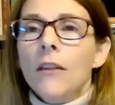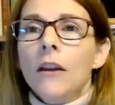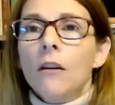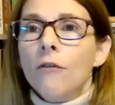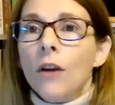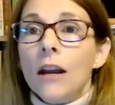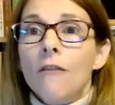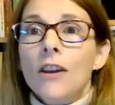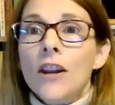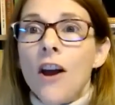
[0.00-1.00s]
They're afraid
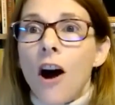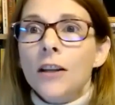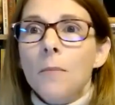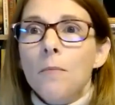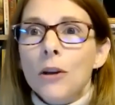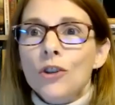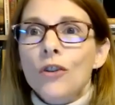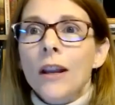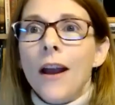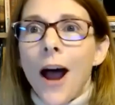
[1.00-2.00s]
of not
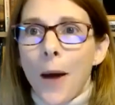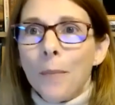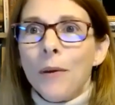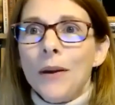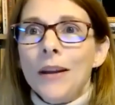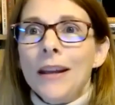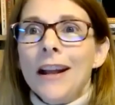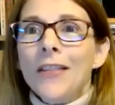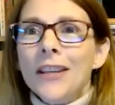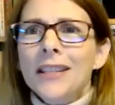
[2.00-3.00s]
measuring up.
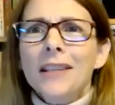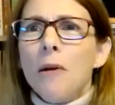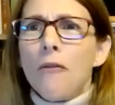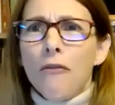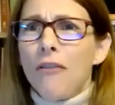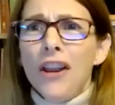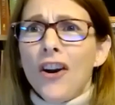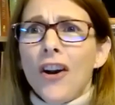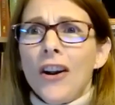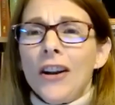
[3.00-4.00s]
This is about
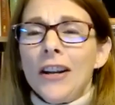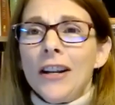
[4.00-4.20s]
fear.